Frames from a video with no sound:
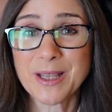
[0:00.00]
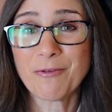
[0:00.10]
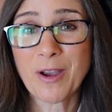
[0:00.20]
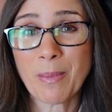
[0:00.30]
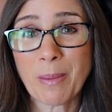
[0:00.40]
that
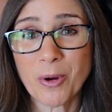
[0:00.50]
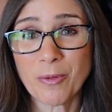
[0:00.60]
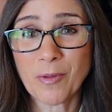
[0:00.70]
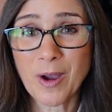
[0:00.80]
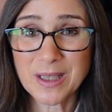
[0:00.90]
fail my proof
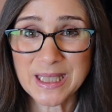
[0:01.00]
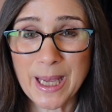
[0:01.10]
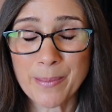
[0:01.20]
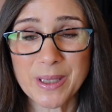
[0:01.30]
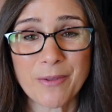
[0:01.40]
of
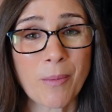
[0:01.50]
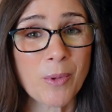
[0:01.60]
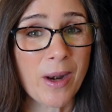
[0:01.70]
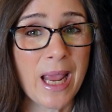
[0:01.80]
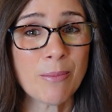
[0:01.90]
concept, if I'm
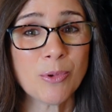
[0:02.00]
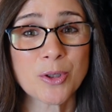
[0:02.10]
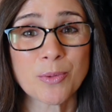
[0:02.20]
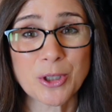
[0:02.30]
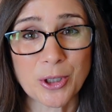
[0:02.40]
not able
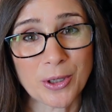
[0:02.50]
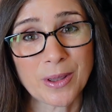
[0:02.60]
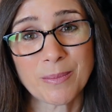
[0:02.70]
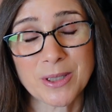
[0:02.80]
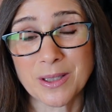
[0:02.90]
to return
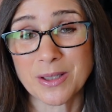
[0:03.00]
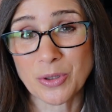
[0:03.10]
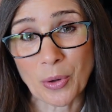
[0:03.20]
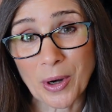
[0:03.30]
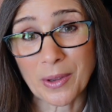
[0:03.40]
them to the
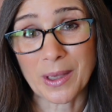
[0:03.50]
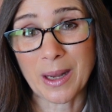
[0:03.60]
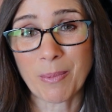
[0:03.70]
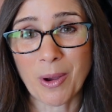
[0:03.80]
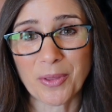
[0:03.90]
store that
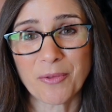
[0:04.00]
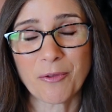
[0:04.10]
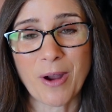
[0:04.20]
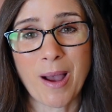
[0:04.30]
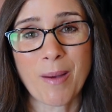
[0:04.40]
I bought them
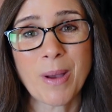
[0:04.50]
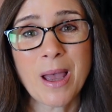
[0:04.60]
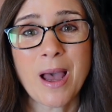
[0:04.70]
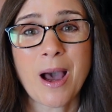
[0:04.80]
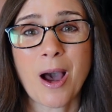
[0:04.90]
from,
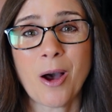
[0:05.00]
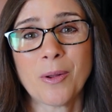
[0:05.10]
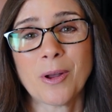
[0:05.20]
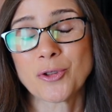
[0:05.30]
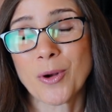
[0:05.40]

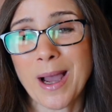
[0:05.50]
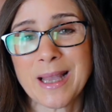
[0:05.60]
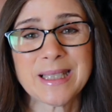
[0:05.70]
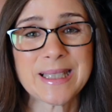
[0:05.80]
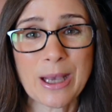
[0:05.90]
I'll try
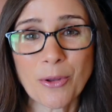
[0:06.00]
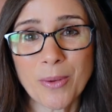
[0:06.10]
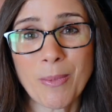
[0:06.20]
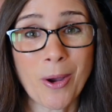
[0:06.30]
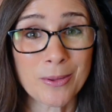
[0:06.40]
and sell
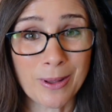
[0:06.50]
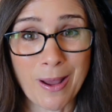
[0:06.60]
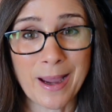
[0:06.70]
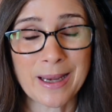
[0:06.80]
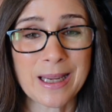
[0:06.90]
them
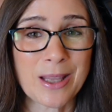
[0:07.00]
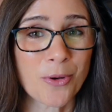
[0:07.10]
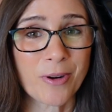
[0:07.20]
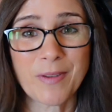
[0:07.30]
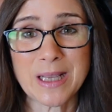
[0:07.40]
online, either
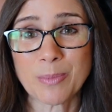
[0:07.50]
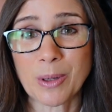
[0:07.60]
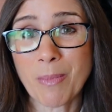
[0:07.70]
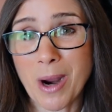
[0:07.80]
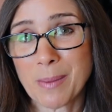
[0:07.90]
on Facebook
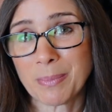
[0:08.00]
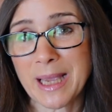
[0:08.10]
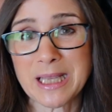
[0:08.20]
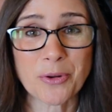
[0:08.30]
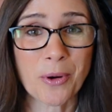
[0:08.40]

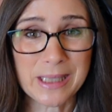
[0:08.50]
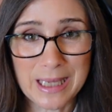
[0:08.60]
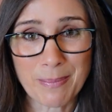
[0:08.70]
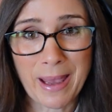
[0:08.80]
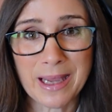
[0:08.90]
Marketplace or on
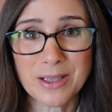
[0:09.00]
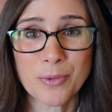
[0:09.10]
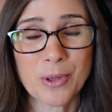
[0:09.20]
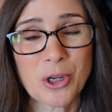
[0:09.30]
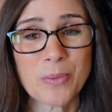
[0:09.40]
eBay
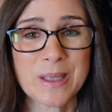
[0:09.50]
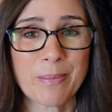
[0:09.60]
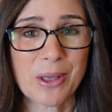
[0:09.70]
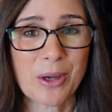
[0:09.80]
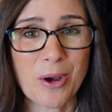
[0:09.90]
to recoup some
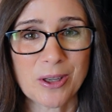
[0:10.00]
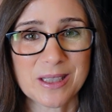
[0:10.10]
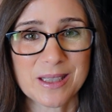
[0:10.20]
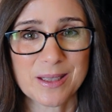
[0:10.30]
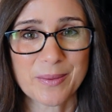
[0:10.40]
of the
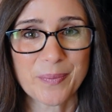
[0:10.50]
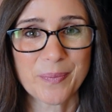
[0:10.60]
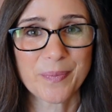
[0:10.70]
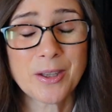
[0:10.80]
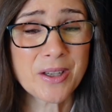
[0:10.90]
costs.
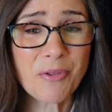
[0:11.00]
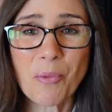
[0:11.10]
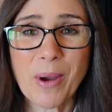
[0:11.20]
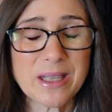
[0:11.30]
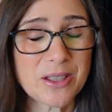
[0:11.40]
There are
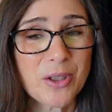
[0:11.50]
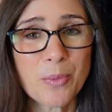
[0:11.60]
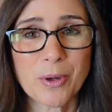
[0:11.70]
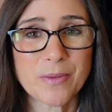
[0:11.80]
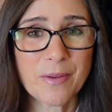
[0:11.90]
different ways to do
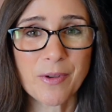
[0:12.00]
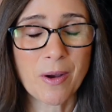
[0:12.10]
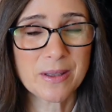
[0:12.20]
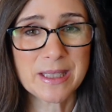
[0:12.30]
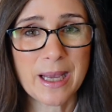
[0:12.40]
proofs of
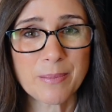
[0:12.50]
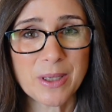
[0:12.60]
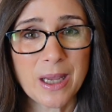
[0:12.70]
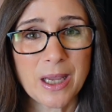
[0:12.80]
concept.